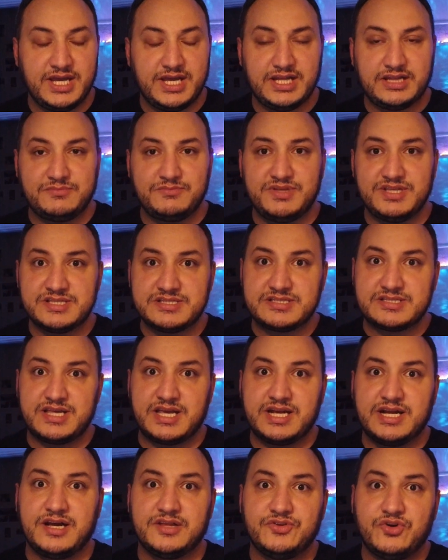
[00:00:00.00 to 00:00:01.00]
it means
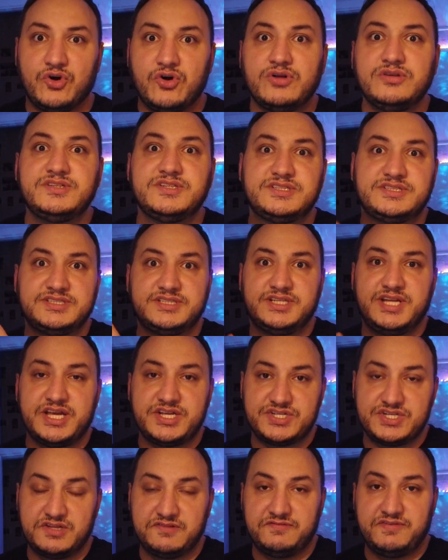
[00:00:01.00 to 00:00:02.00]
they got all the
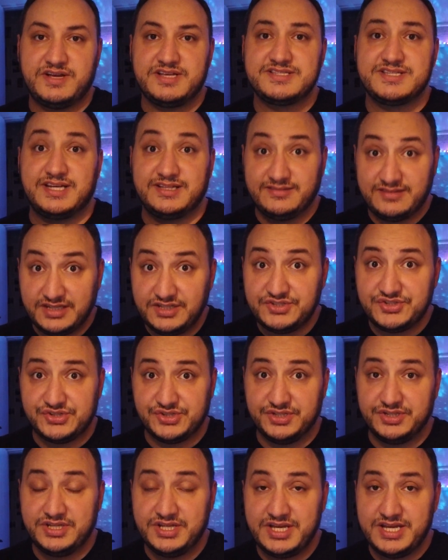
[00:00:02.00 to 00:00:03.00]
international fans'
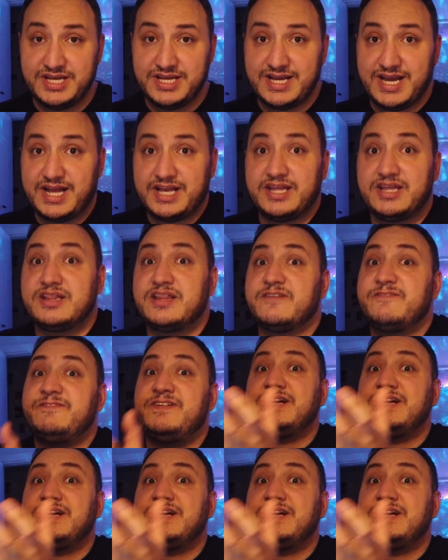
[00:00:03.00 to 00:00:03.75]
attention, and it can